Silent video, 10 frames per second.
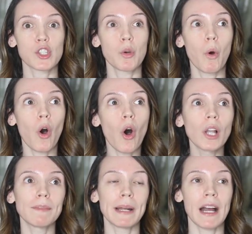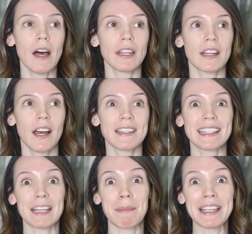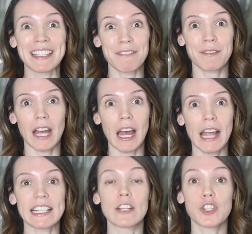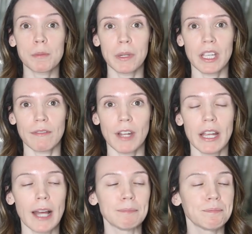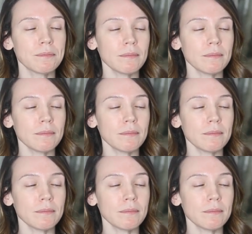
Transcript: So all of my holiday content, like my gift guides, I just put a gift guide up